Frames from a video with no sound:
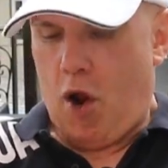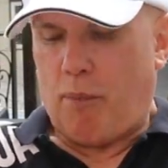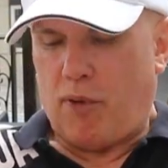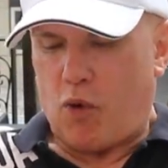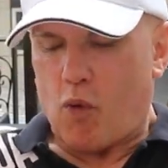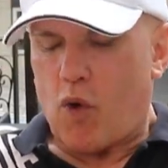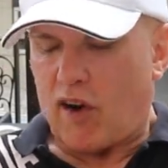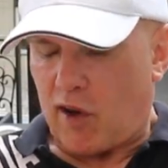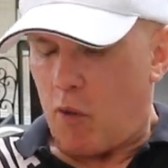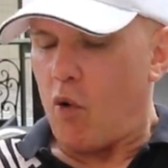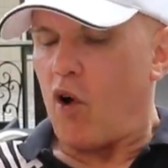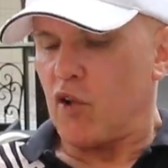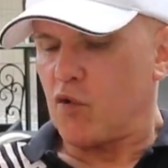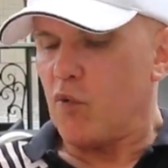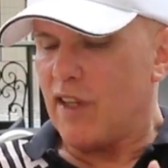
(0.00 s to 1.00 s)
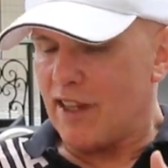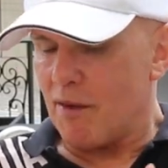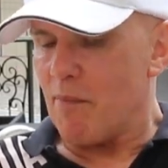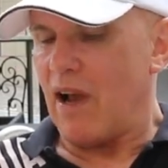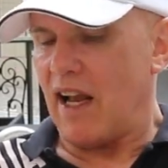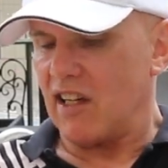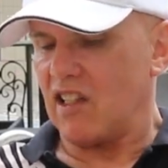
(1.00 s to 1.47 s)
but what it was with the
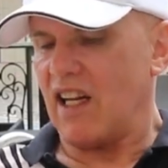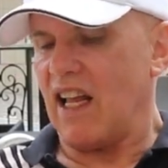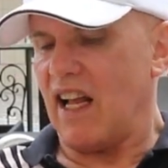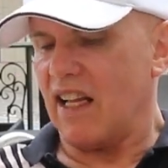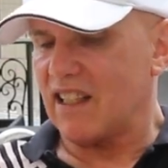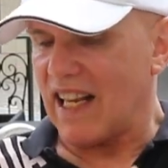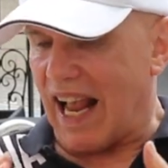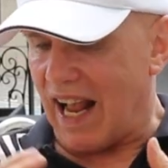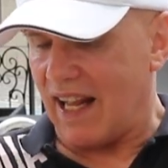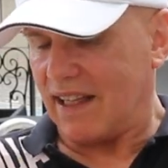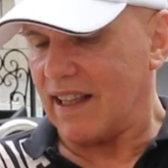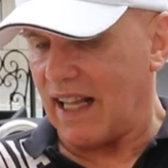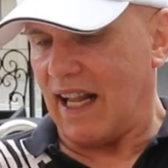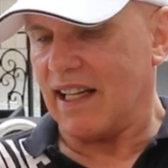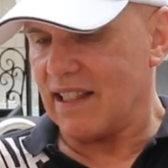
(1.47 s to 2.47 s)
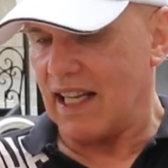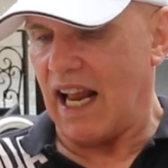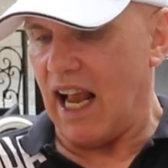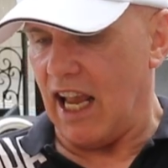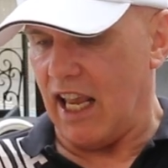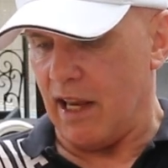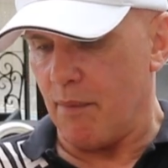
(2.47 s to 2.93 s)
martial arts at that
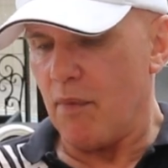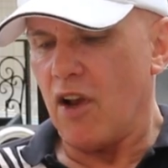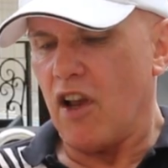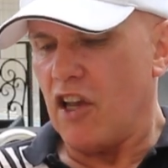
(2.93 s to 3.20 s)
time,